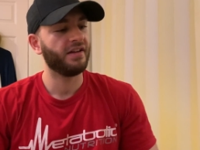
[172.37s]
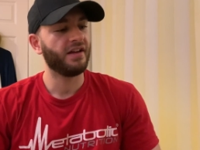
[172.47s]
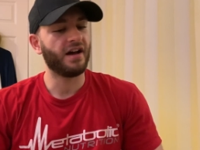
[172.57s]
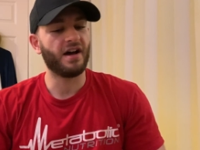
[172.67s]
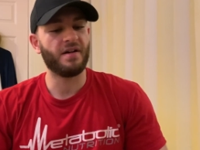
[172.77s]

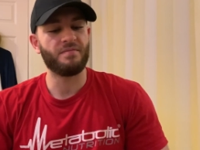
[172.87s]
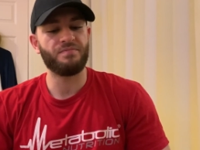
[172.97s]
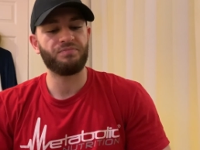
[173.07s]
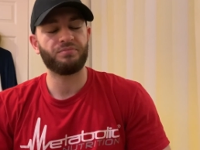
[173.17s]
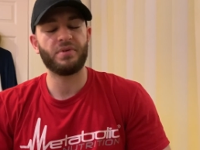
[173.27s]

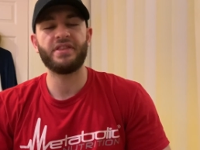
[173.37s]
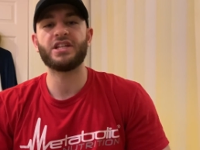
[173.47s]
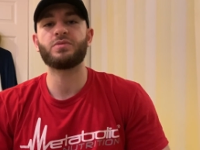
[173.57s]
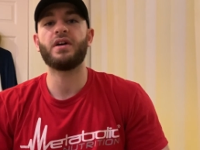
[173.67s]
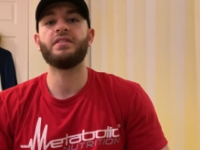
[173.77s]
But
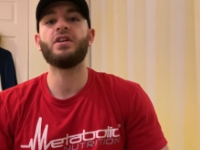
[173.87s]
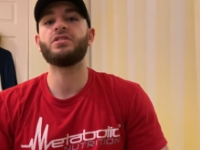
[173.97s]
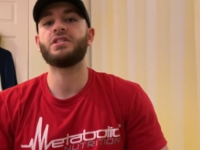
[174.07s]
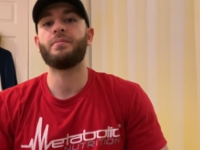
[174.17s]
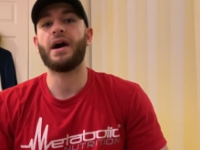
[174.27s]
this one,
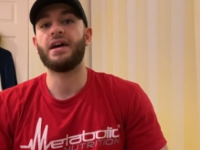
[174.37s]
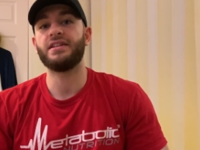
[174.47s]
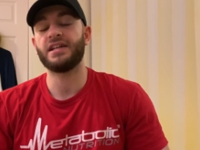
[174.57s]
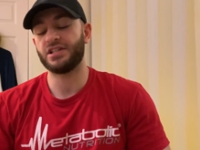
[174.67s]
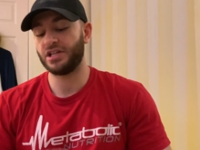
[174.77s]
not so bad.
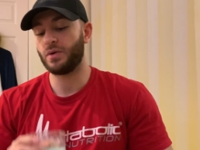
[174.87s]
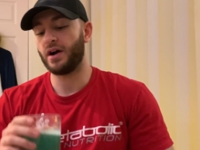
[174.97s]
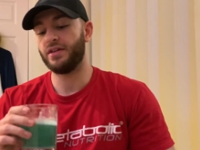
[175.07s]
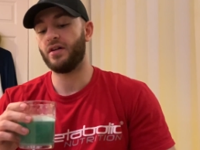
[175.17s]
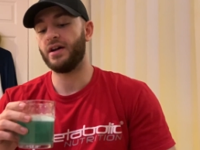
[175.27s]
It's actually
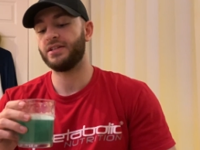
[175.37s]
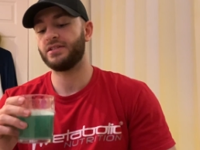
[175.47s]
quite nice.